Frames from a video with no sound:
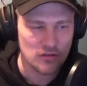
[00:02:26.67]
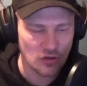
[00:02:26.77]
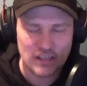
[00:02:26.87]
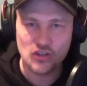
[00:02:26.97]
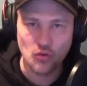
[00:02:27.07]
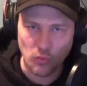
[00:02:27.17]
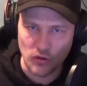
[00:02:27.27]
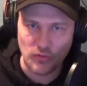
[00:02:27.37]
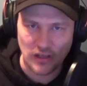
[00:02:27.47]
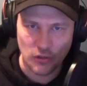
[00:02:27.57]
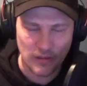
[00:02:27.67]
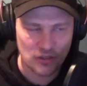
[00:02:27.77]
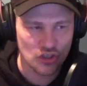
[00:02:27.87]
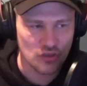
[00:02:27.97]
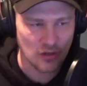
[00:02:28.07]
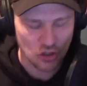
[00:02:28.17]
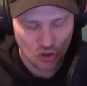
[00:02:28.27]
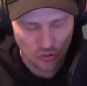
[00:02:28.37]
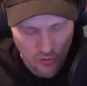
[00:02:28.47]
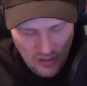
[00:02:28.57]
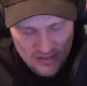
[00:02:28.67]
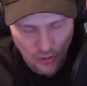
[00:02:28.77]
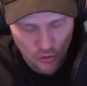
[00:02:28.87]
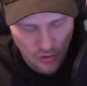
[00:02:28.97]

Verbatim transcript: So let's do one real quick just so I can show you guys how it